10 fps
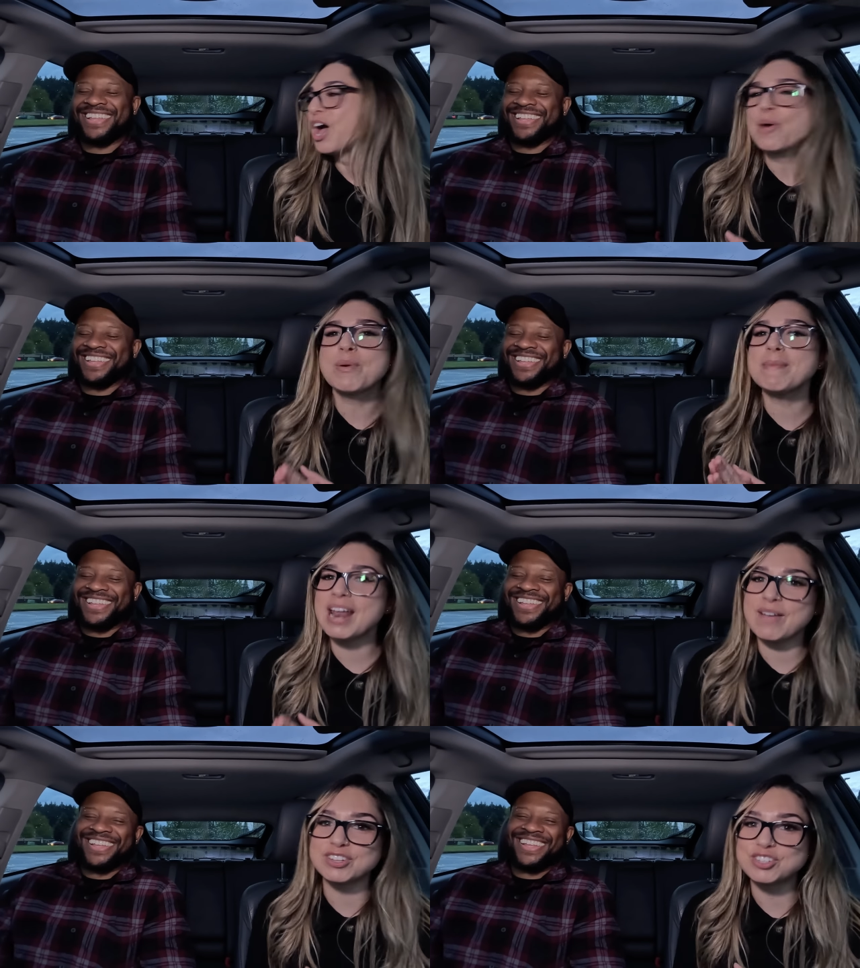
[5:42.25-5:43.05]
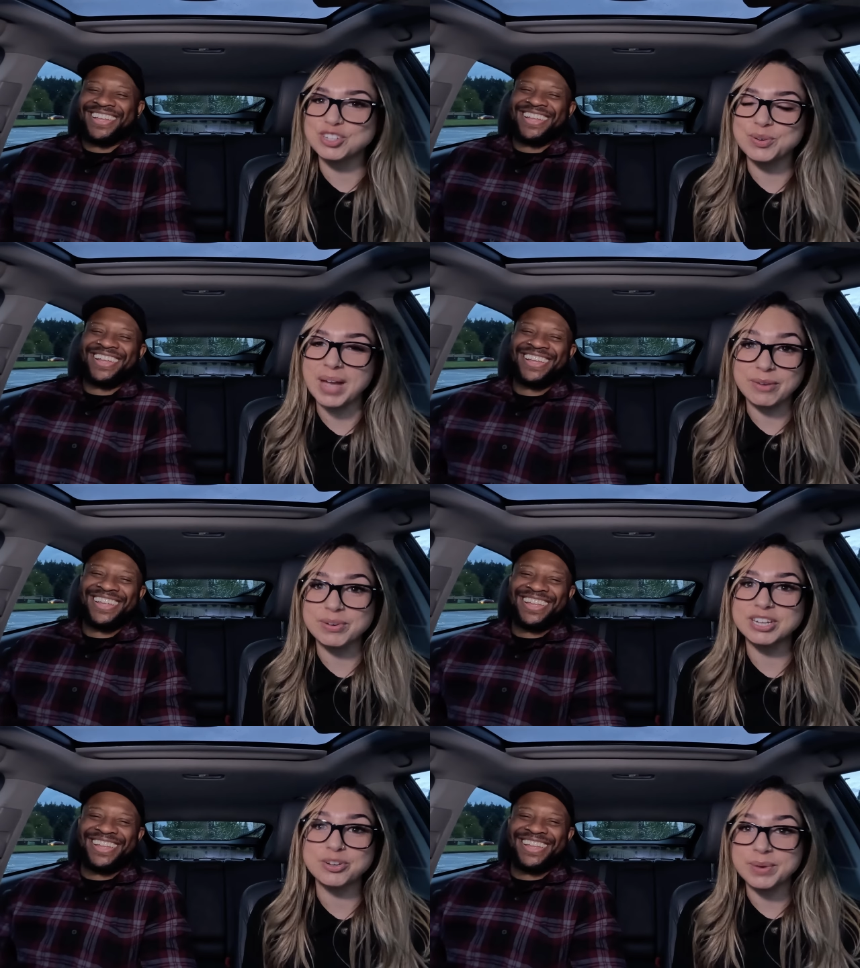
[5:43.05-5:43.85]
Speaker 1: We might have to do a
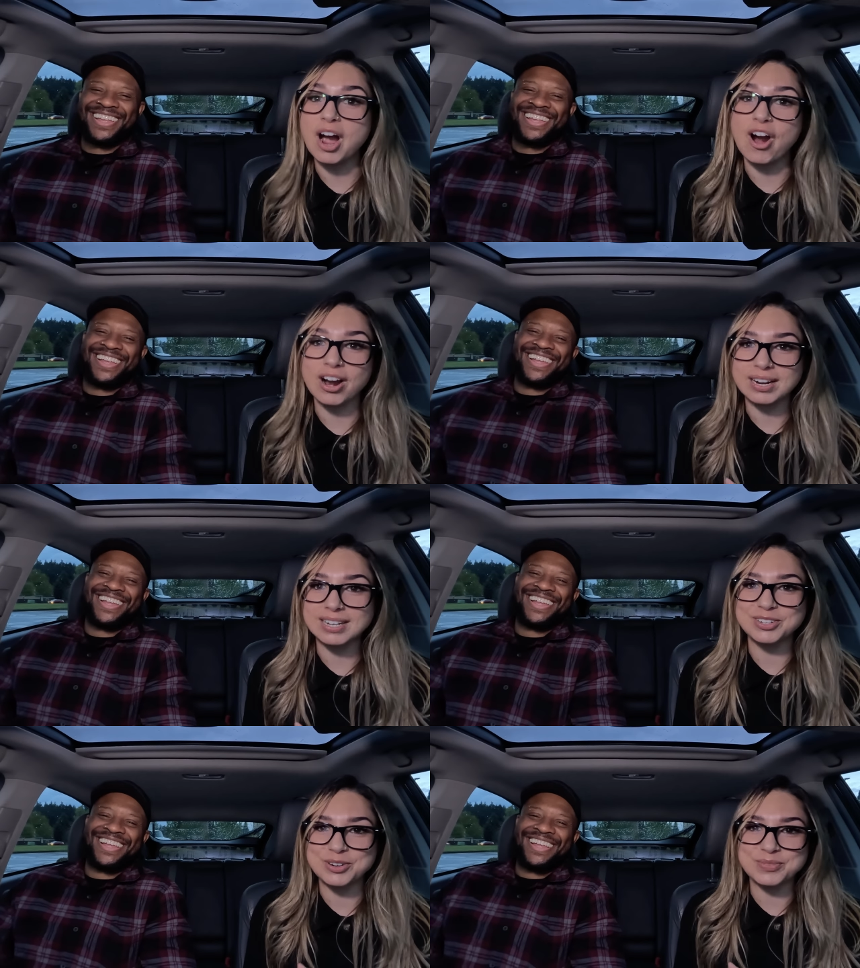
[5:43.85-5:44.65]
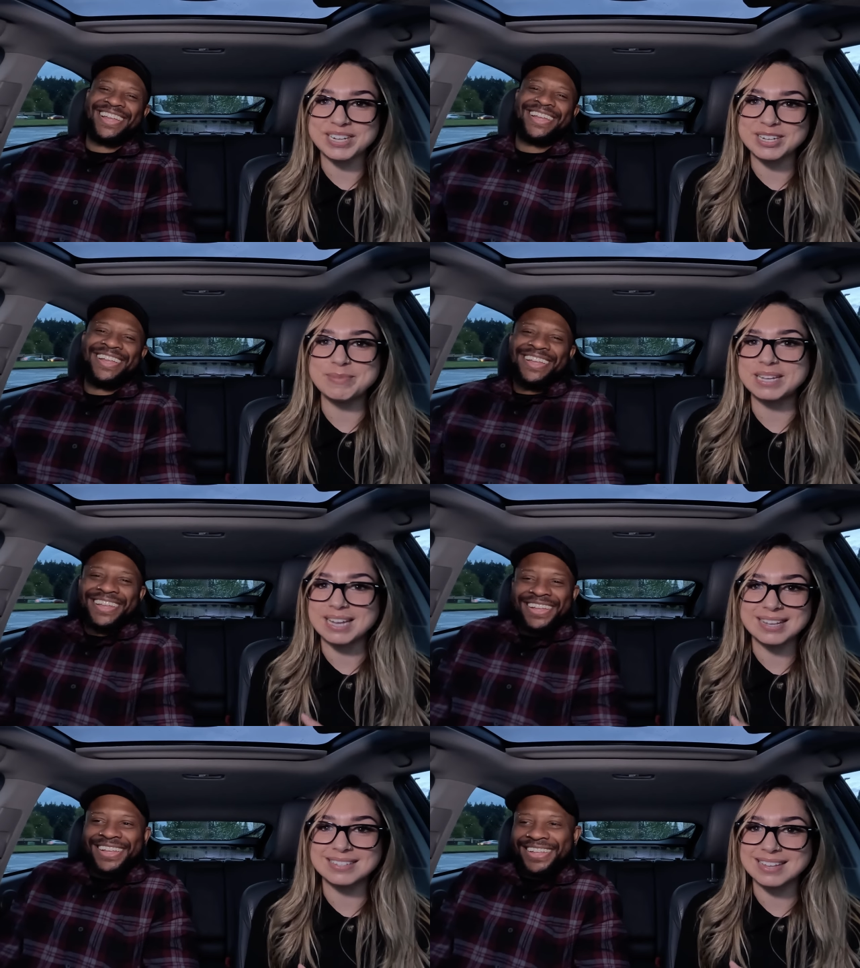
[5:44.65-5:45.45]
redo. We are going to do a redo
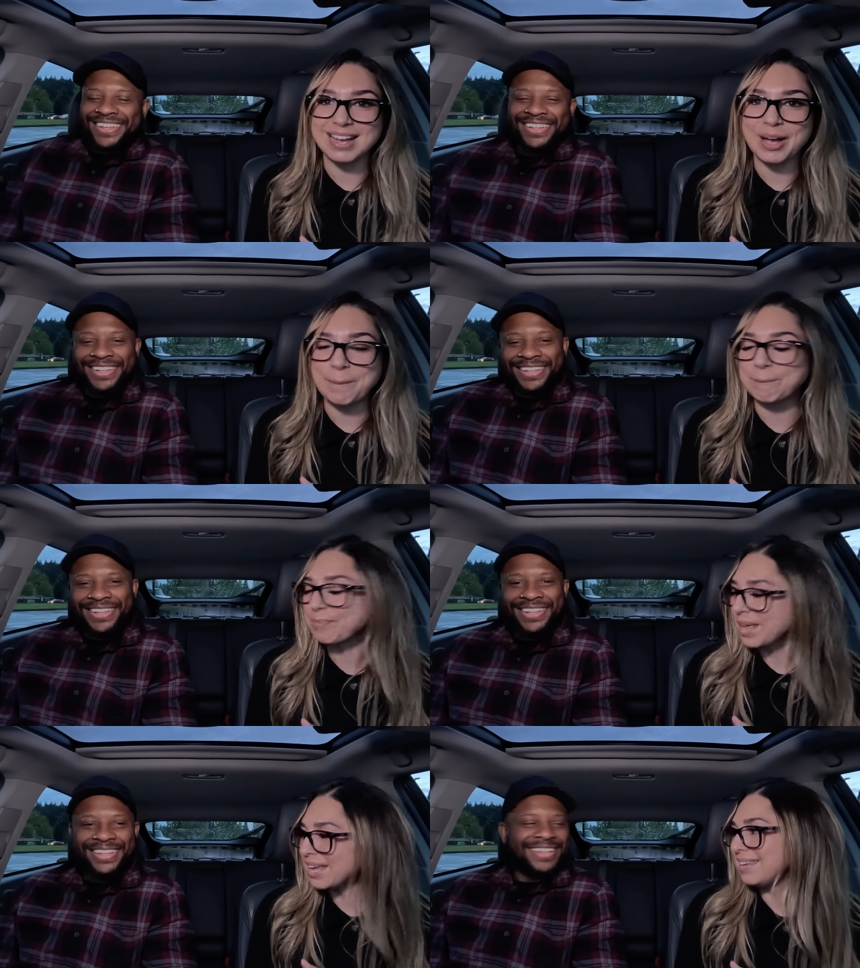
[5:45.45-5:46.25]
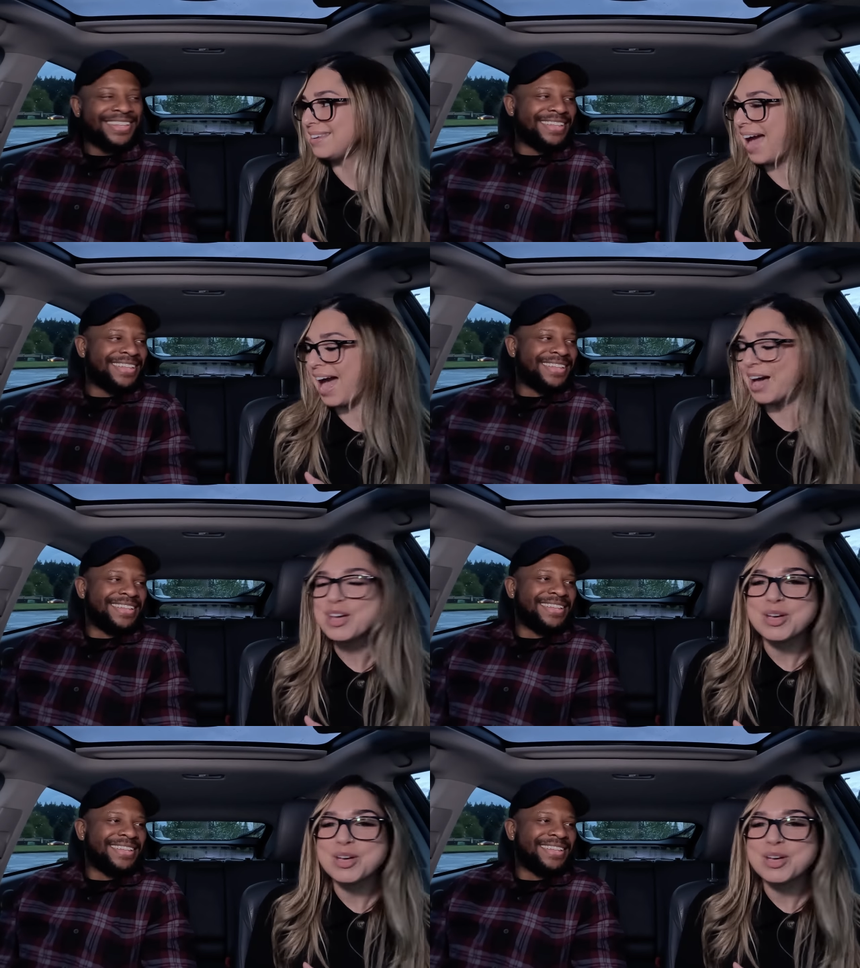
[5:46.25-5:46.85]
because, um, yeah.